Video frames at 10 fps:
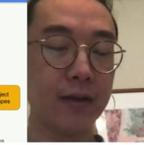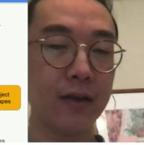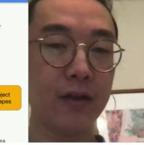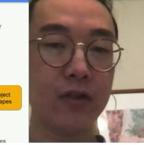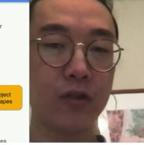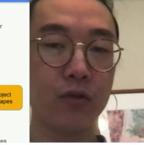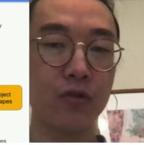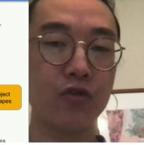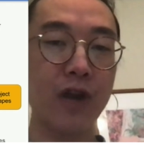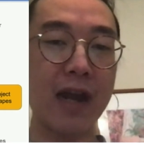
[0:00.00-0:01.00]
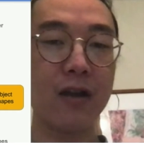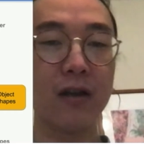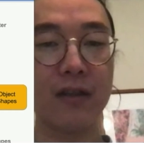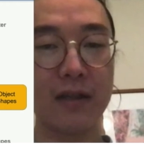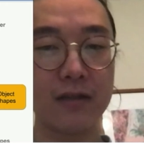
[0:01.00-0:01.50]
So to track all
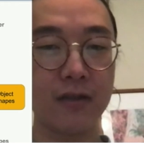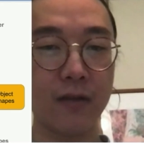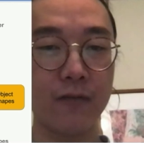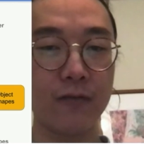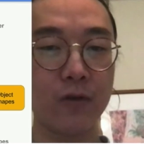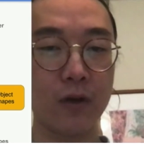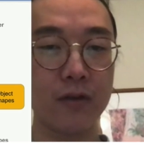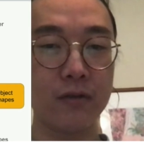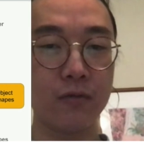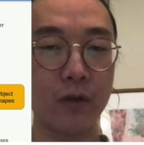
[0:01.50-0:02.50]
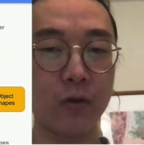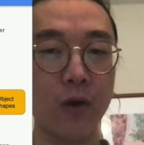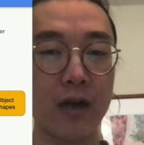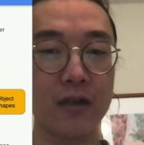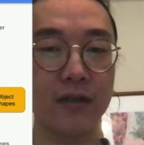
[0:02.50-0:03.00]
of that stuff, of course,
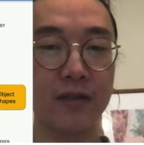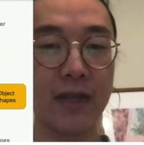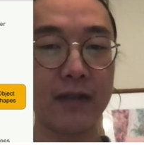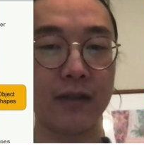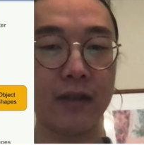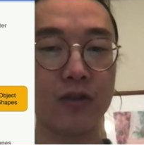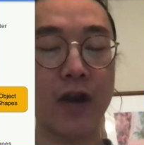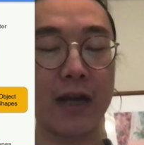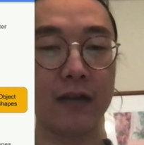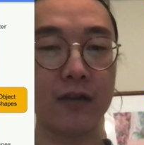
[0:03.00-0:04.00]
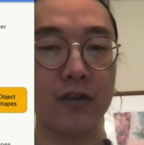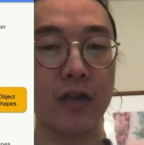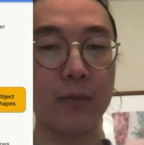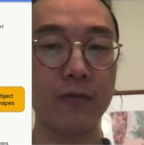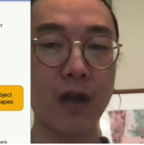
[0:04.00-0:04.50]
requires detecting and tracking the shape
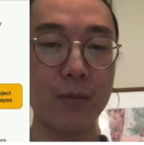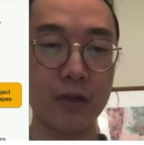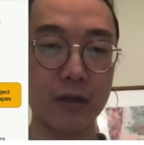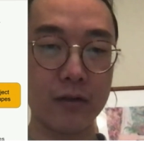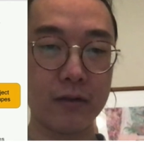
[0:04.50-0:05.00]
of objects.